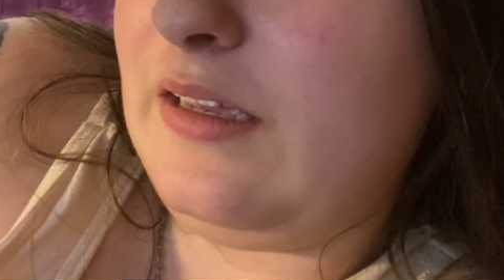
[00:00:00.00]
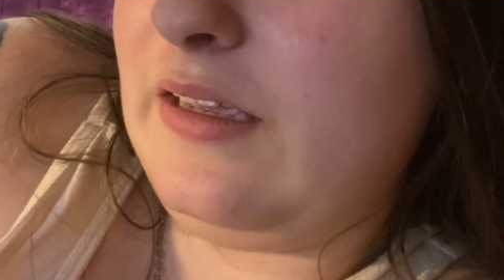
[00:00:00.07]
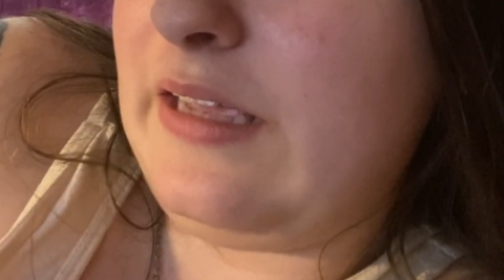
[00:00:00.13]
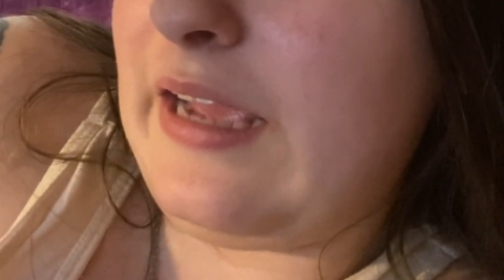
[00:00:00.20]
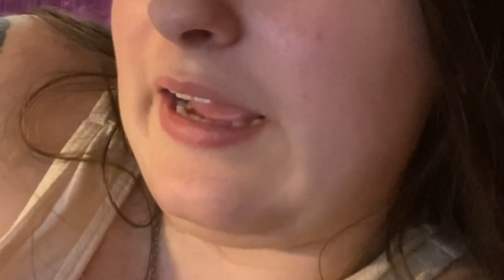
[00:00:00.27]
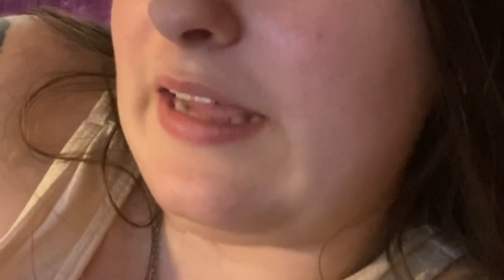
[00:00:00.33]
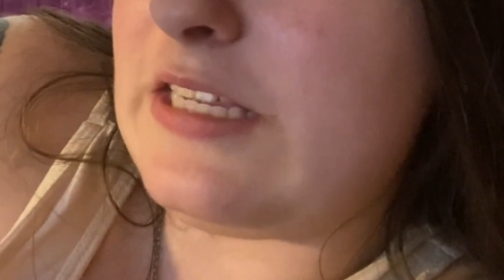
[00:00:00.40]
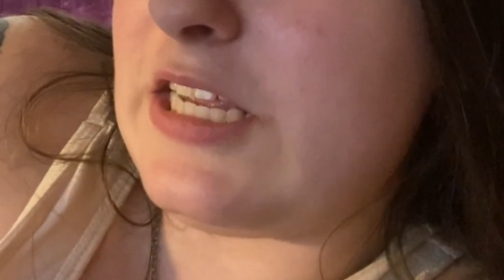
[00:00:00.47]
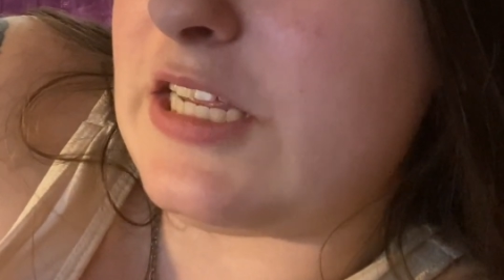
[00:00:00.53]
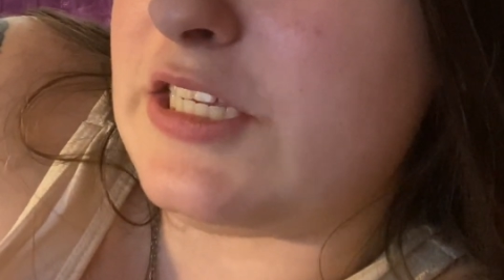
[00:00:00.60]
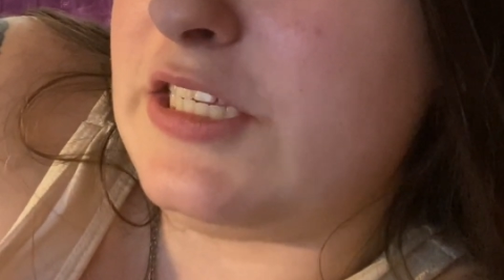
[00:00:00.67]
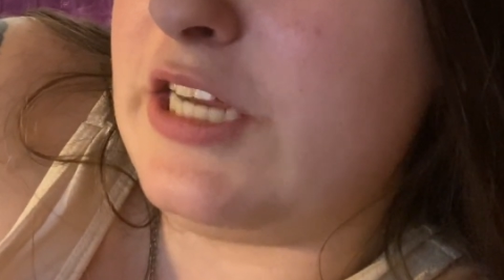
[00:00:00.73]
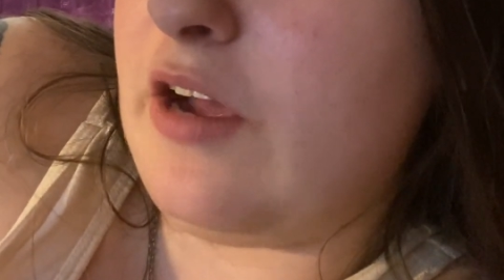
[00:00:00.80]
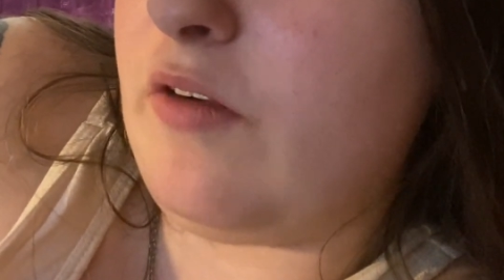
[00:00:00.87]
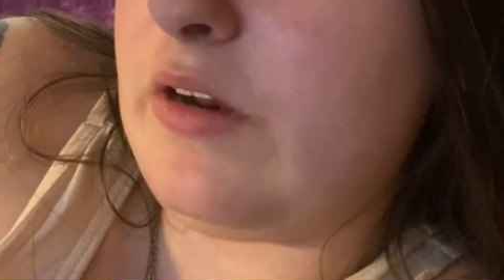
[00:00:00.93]
Yeah, it says
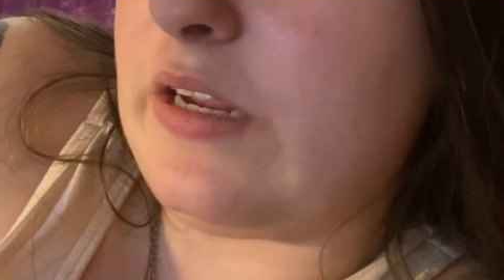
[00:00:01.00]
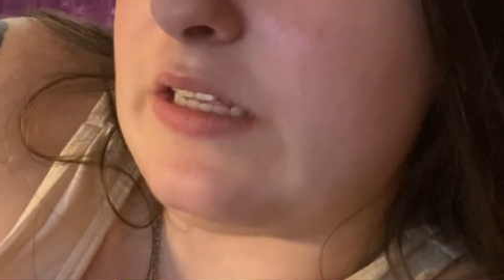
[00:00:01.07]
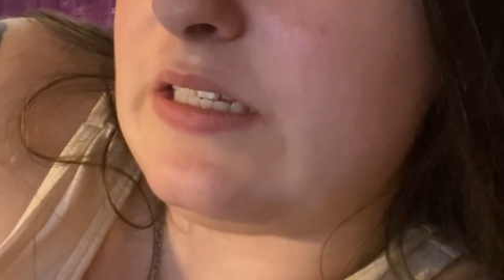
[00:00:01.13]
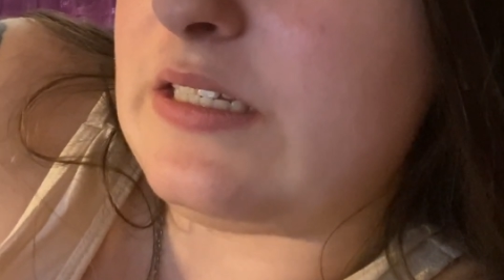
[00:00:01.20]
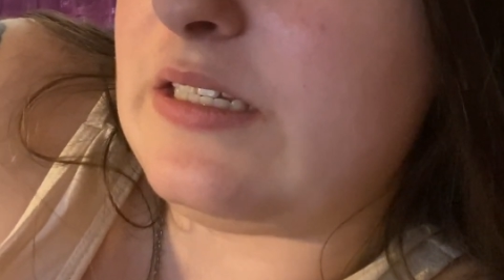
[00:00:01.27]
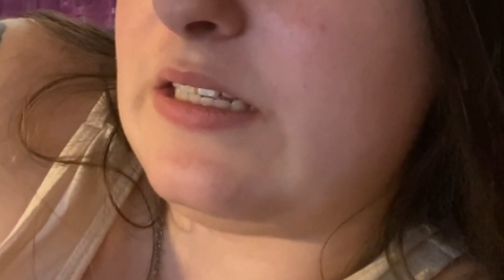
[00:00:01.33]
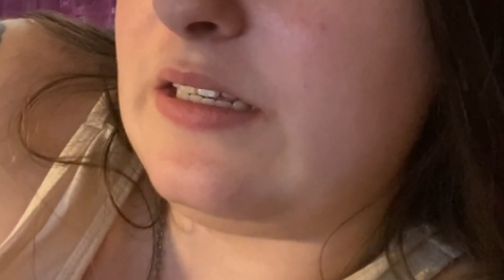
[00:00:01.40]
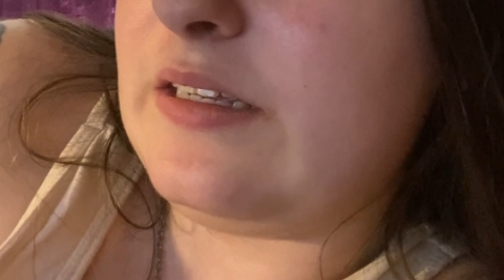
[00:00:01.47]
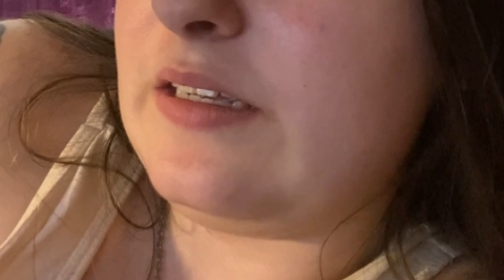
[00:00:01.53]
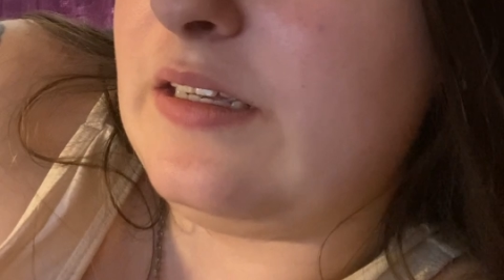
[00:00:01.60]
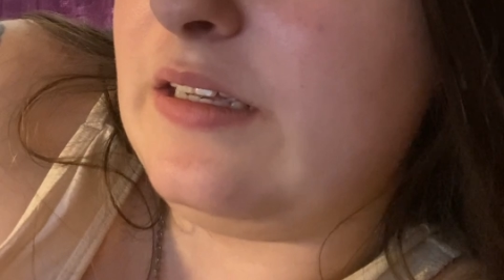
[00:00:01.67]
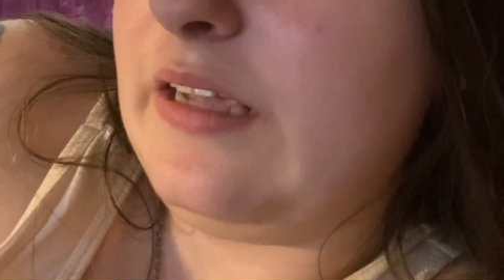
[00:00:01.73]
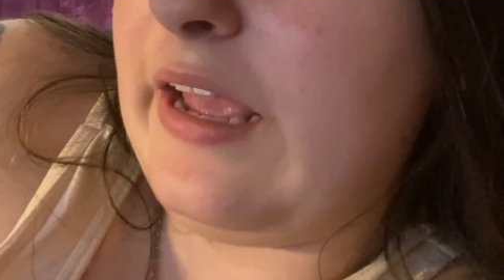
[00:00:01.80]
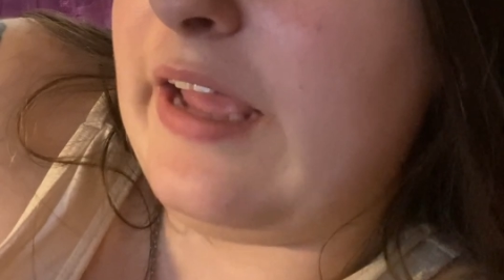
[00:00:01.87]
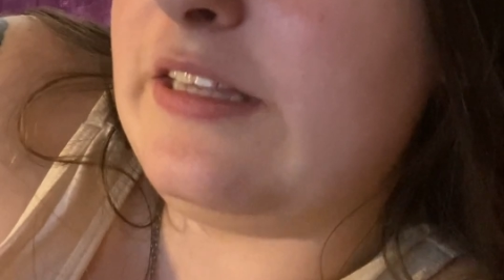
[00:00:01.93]
notice.
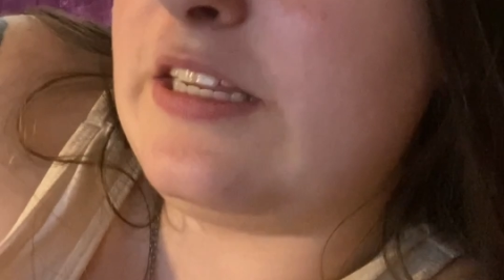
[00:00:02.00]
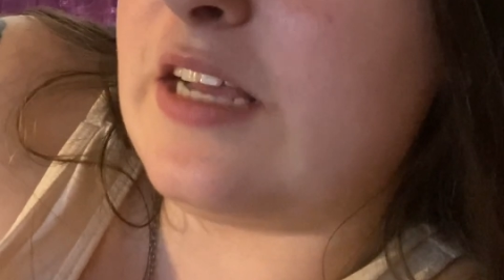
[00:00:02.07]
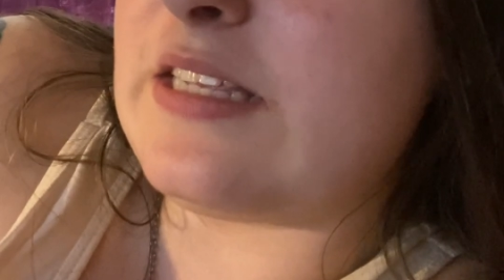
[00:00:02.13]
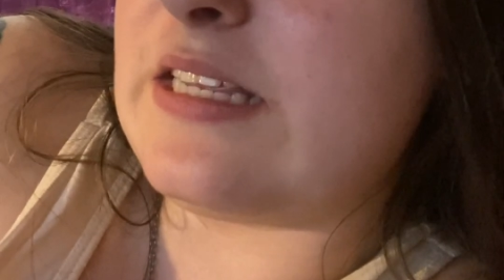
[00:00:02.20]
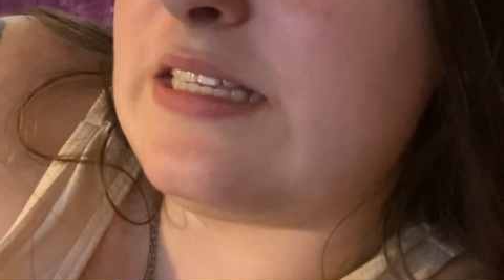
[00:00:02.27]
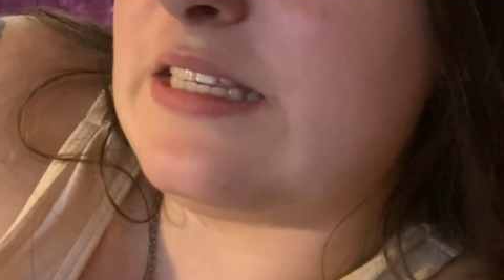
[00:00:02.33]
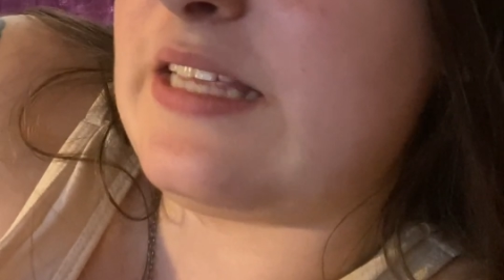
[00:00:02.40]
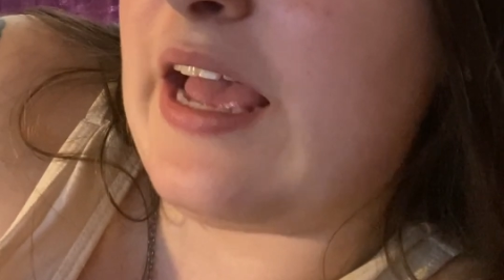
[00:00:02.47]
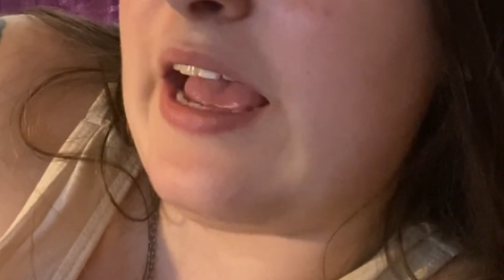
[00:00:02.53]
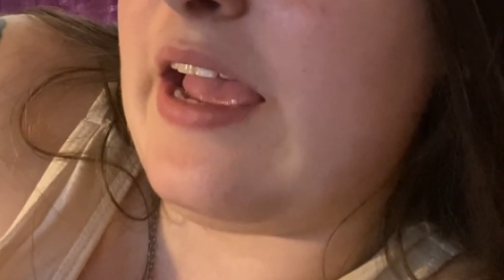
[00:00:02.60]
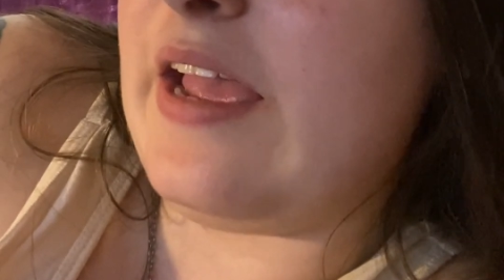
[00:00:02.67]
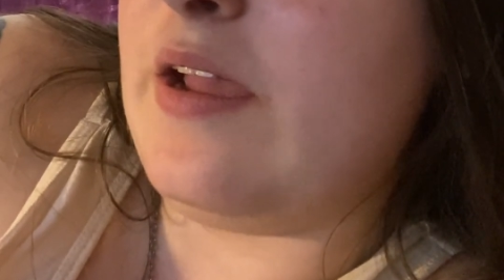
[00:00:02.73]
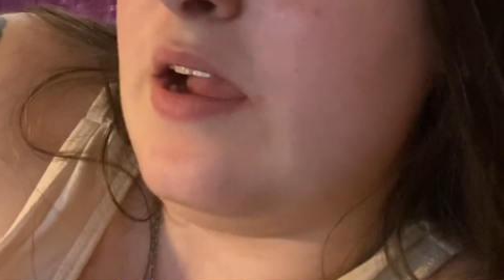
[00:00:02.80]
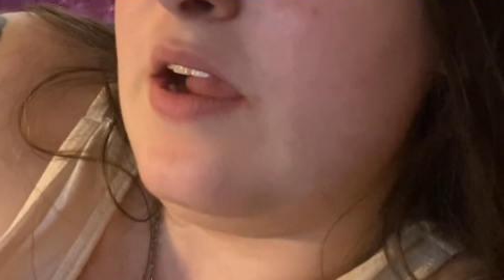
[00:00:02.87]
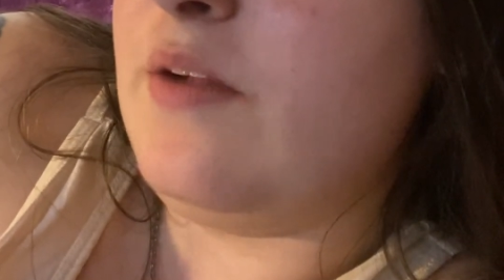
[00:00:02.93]
It doesn't
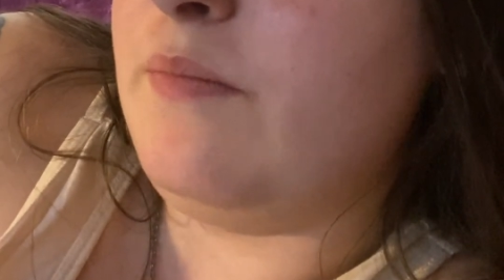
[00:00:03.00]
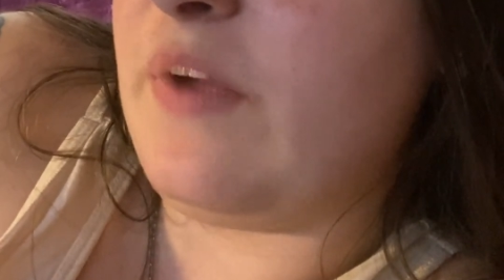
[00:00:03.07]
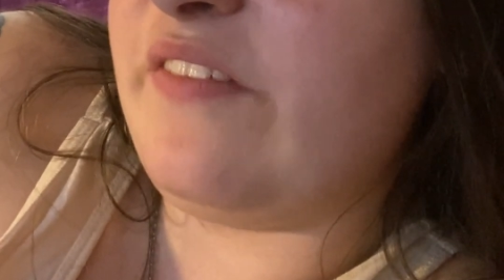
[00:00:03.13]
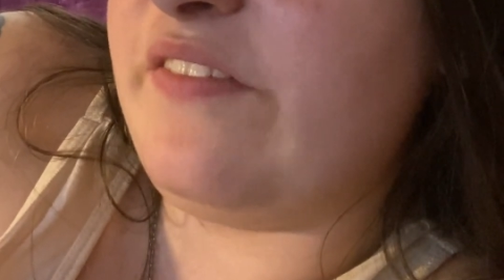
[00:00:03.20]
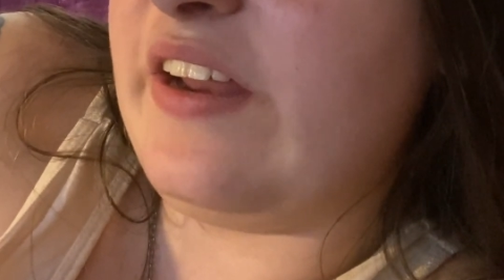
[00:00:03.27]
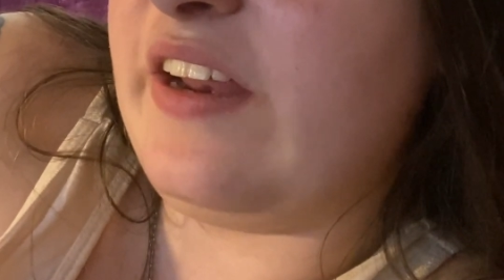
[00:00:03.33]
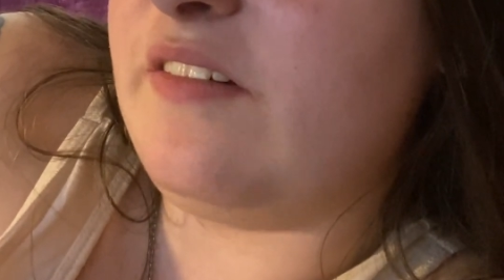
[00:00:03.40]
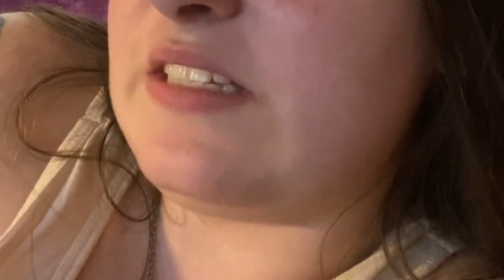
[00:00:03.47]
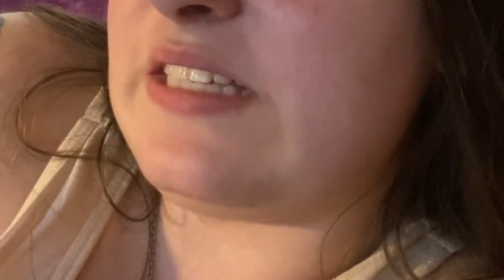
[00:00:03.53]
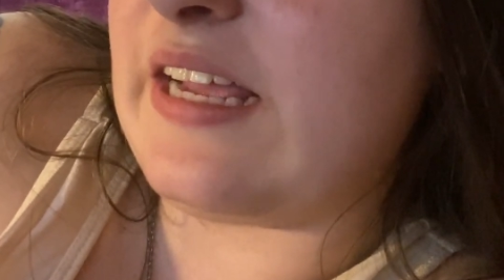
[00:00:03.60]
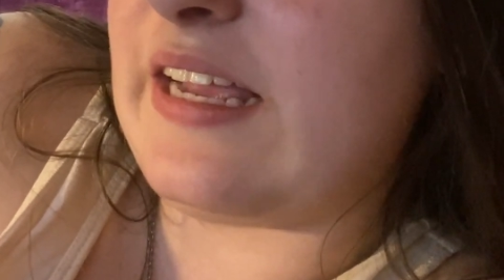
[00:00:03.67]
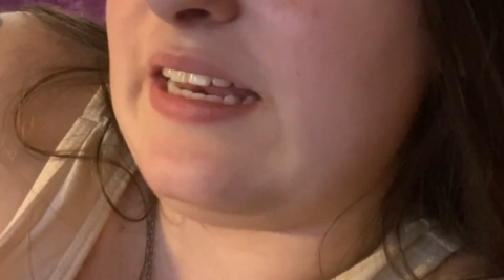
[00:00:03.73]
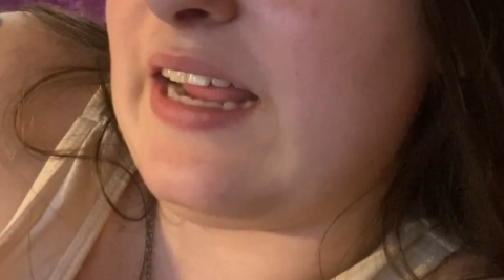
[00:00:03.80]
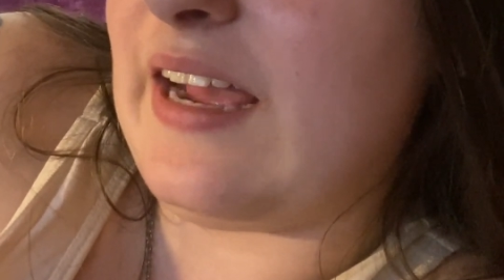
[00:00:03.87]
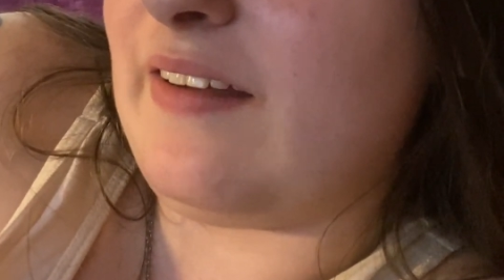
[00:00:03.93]
say my video was
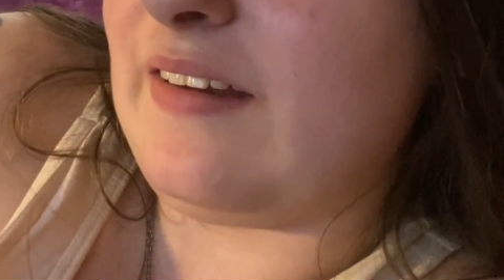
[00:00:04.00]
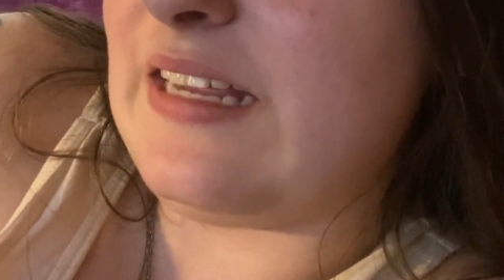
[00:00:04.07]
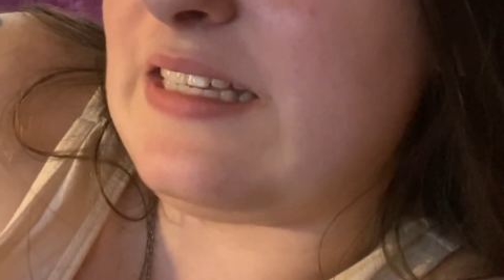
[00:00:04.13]
taken down.